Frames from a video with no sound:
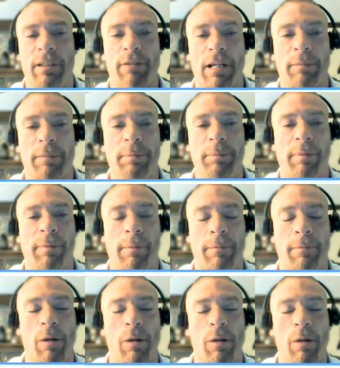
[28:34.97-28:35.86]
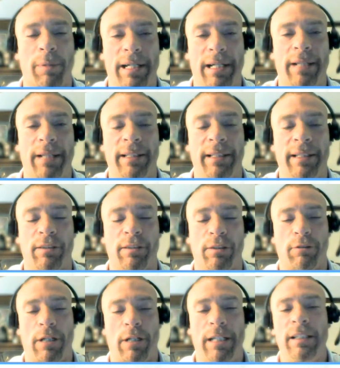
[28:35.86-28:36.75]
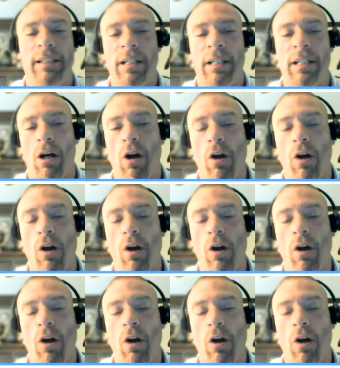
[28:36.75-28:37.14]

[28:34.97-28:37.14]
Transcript: And correct me if I'm wrong, Brady. I think this is right.